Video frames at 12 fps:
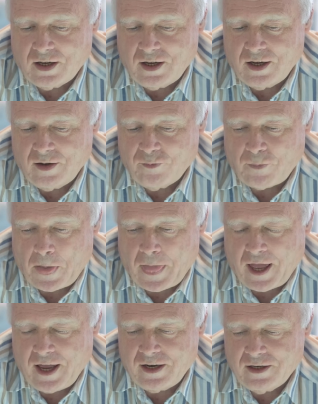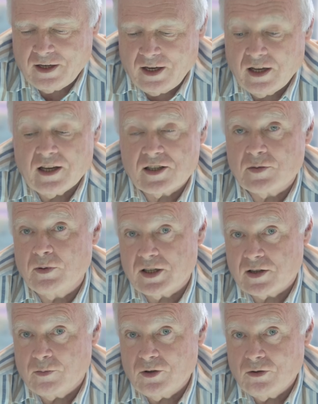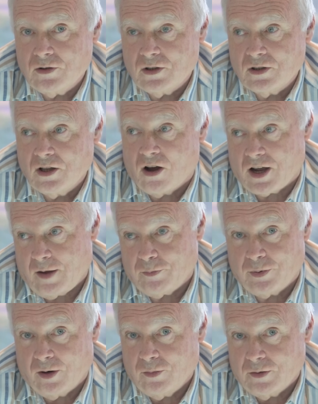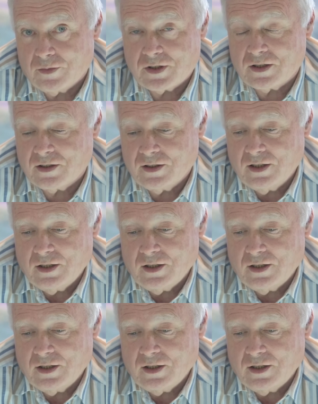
had inexplicable lockup problems.